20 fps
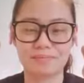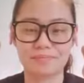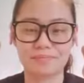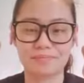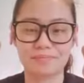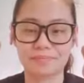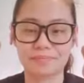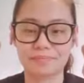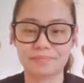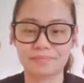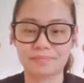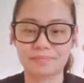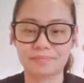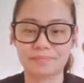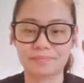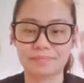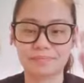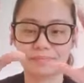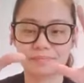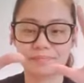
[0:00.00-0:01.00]

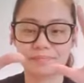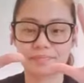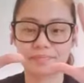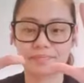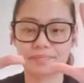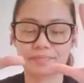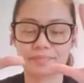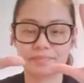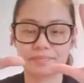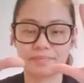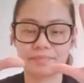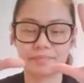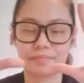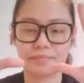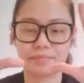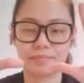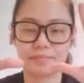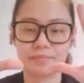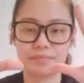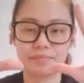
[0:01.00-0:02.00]

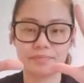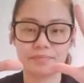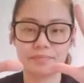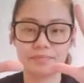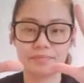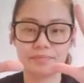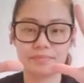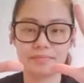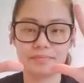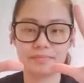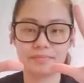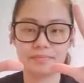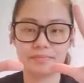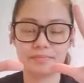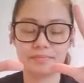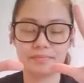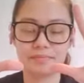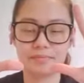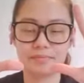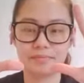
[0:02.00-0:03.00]

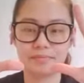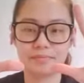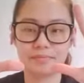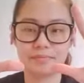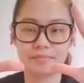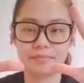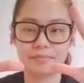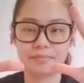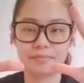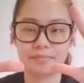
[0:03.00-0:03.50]
[no speech]